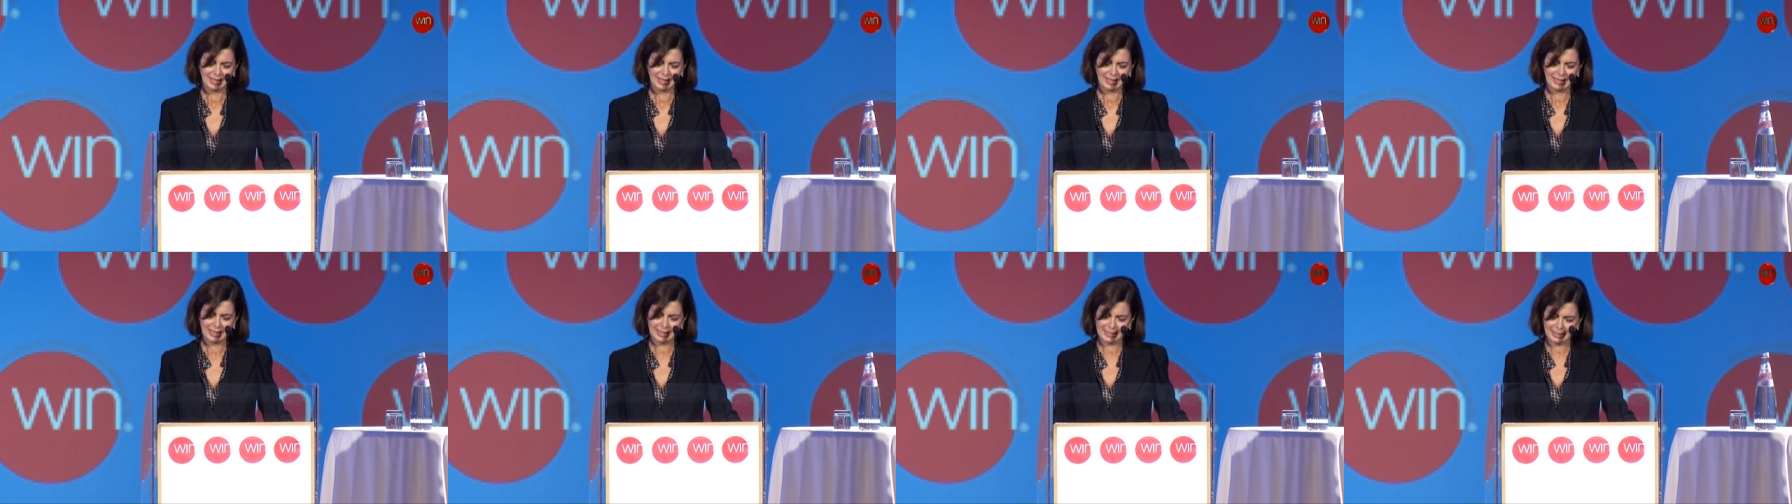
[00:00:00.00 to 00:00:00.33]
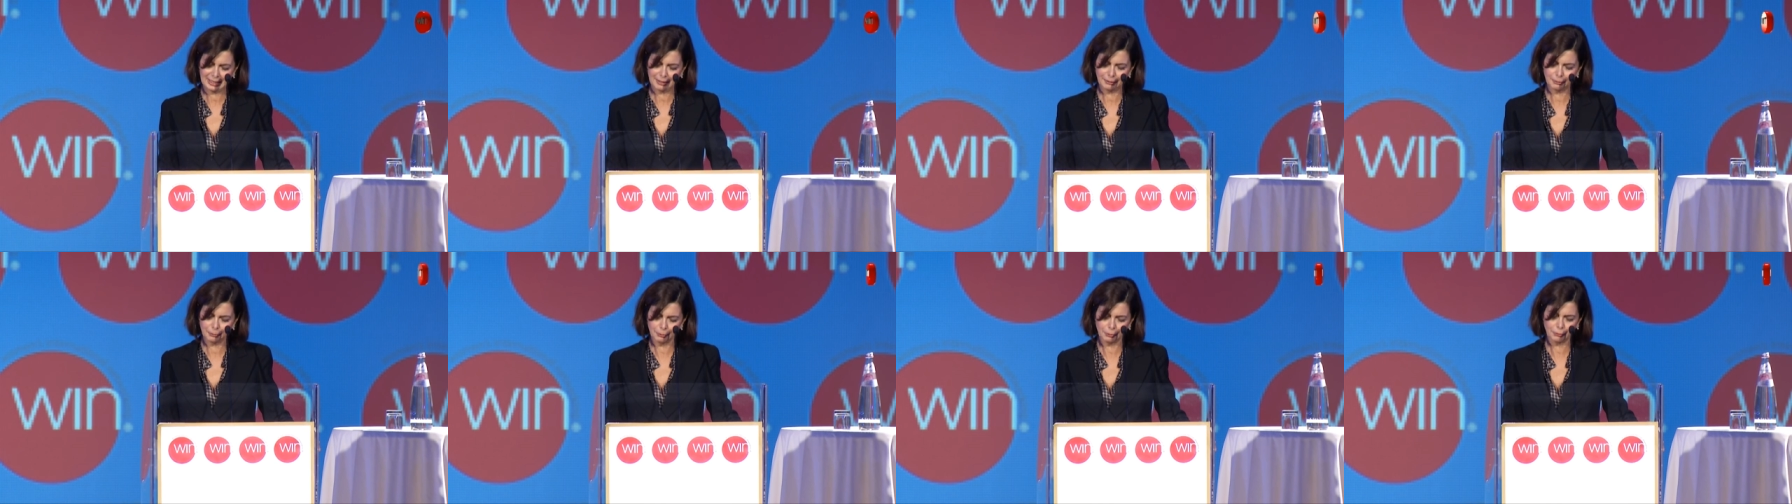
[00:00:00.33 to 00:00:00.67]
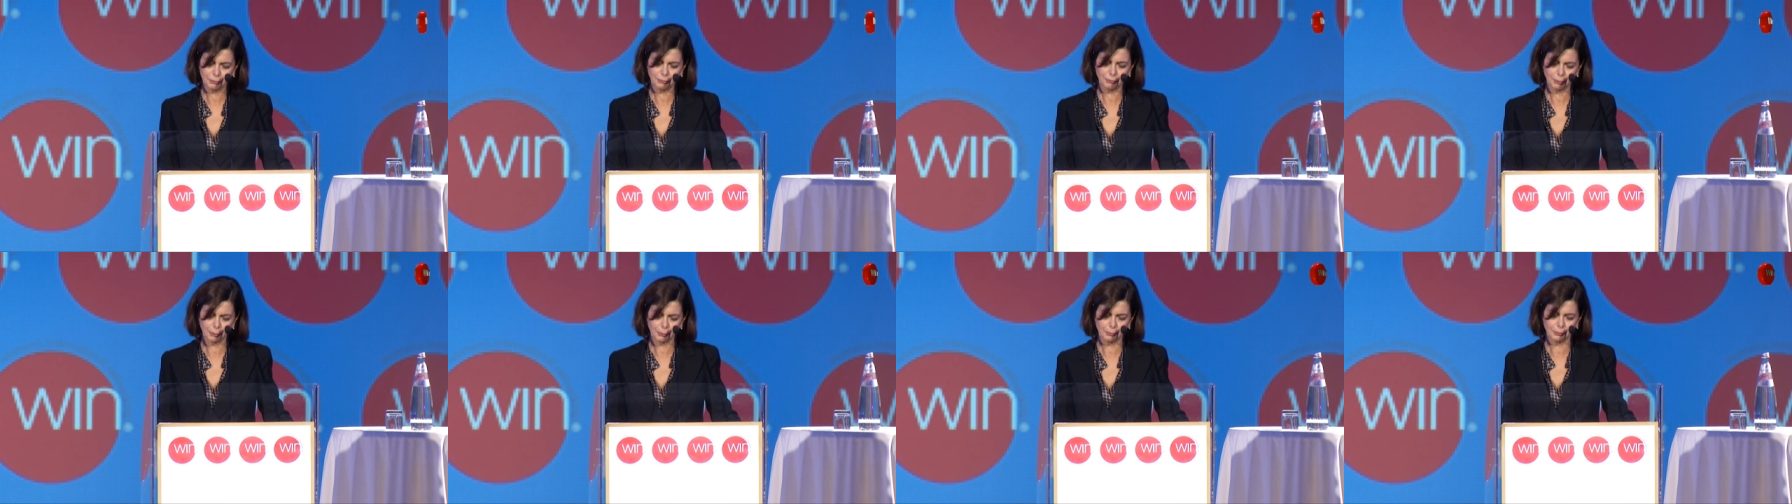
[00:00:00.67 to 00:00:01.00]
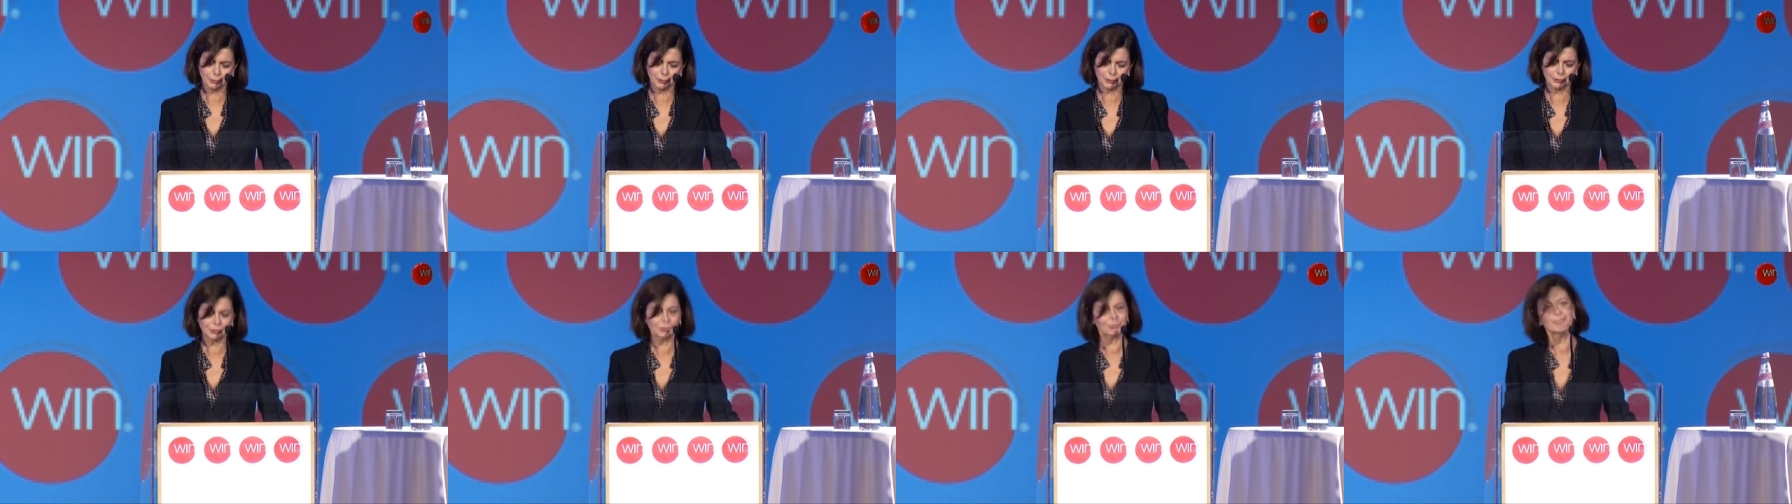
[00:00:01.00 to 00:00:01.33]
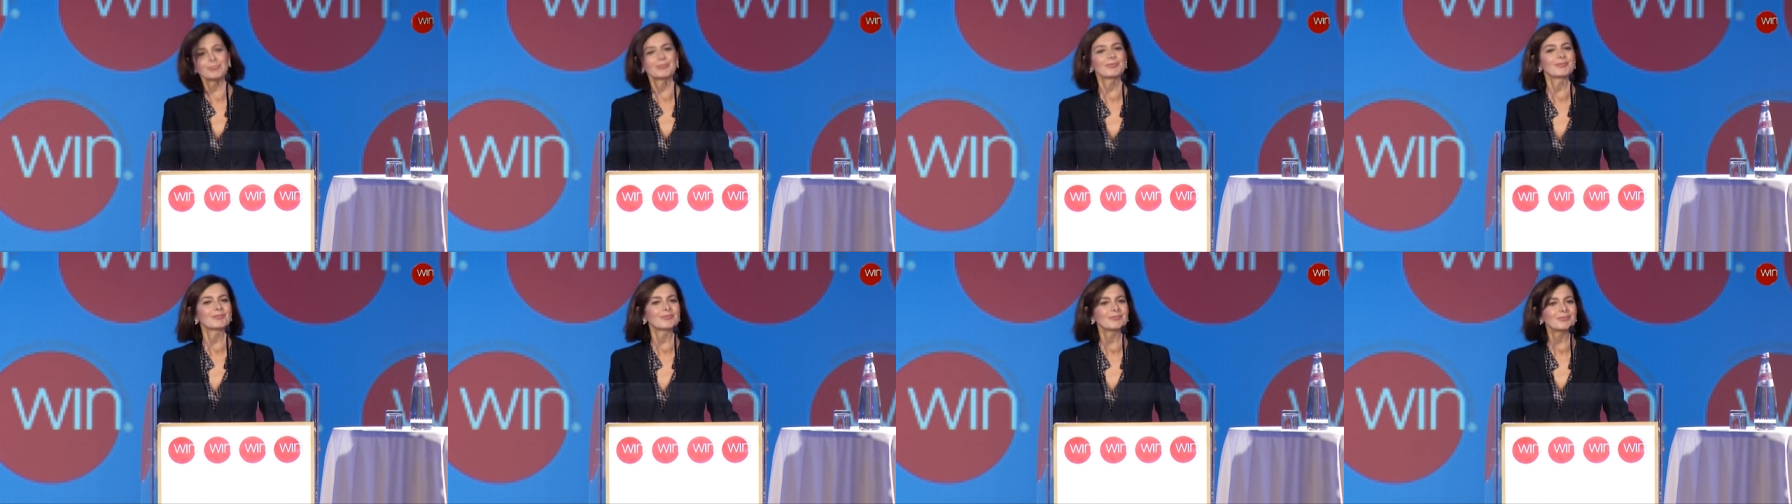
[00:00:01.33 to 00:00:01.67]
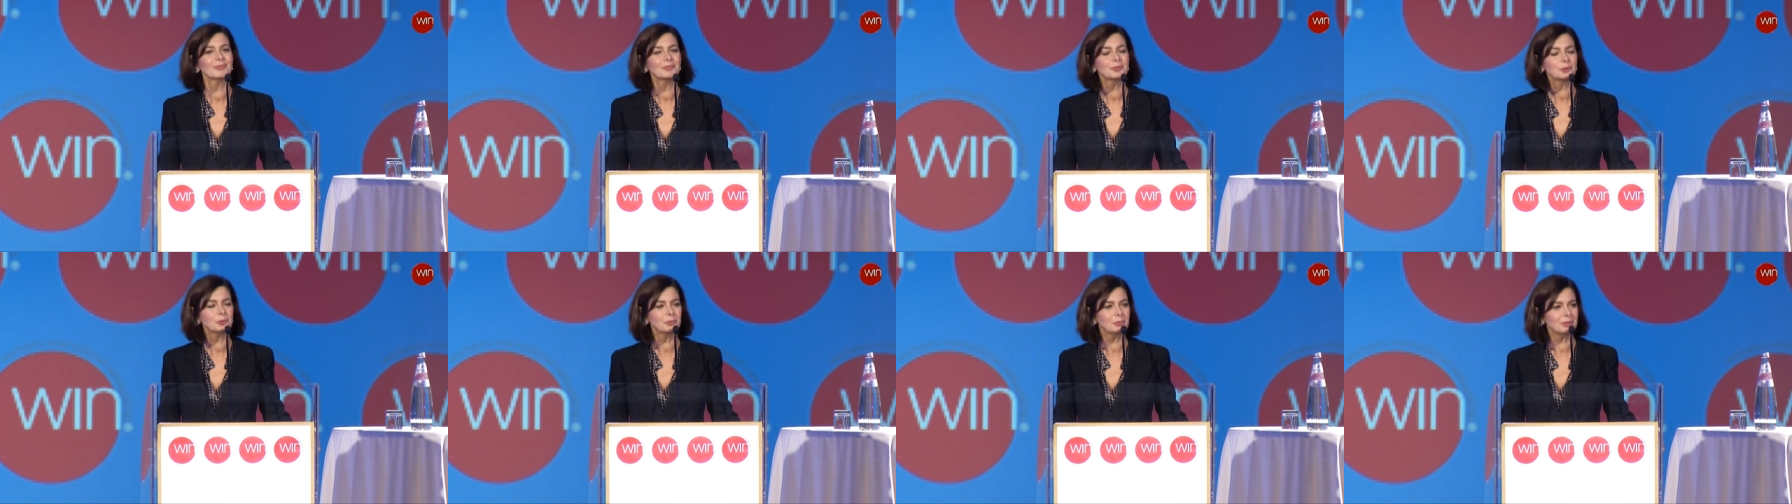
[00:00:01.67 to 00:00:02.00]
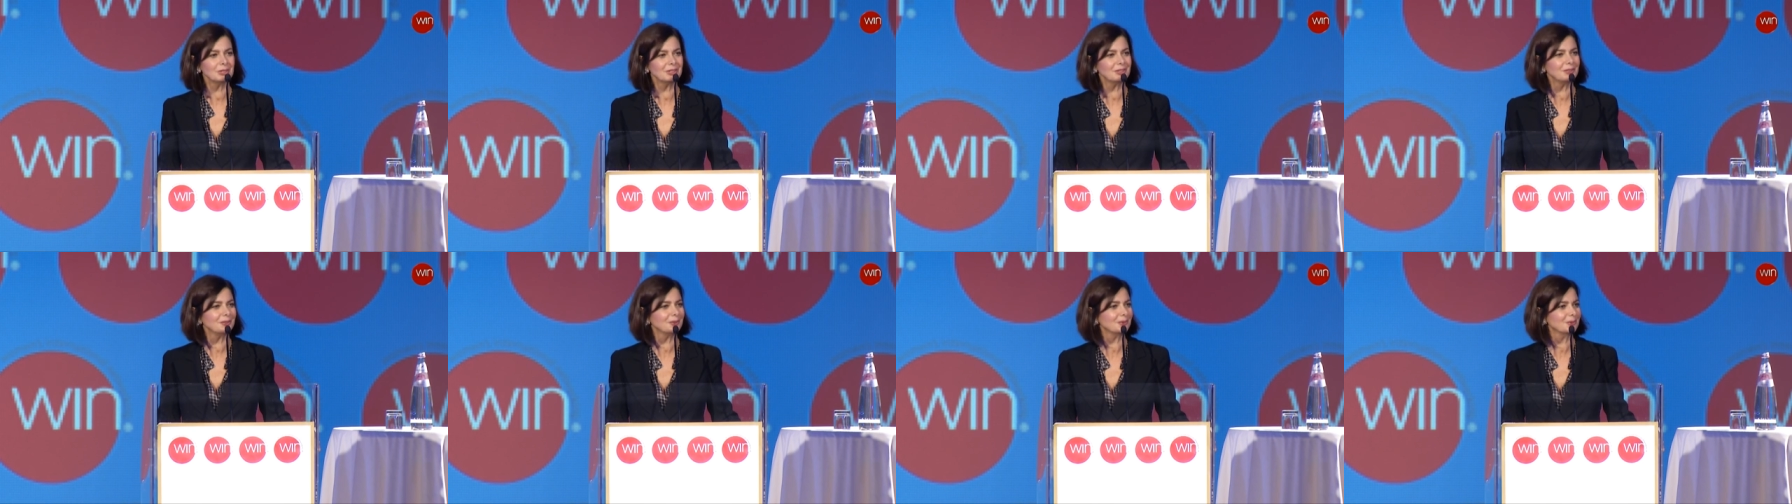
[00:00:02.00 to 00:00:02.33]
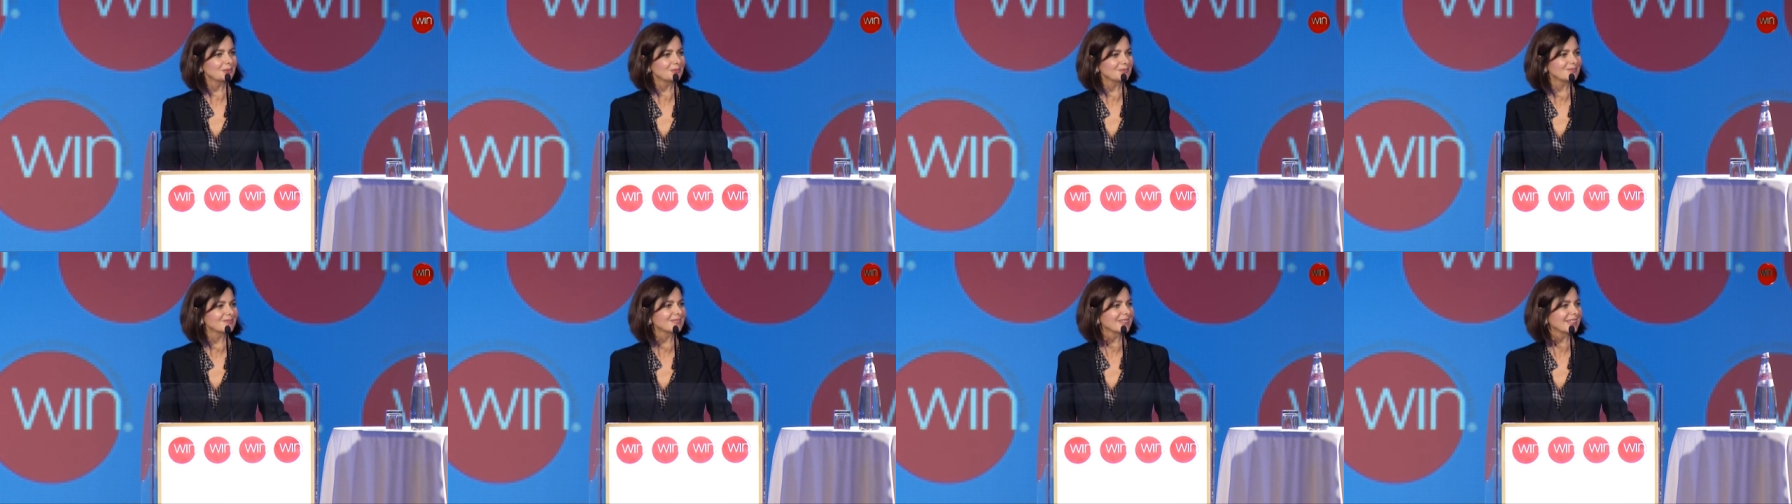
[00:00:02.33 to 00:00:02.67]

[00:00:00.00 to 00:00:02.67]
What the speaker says: And I look forward to meet you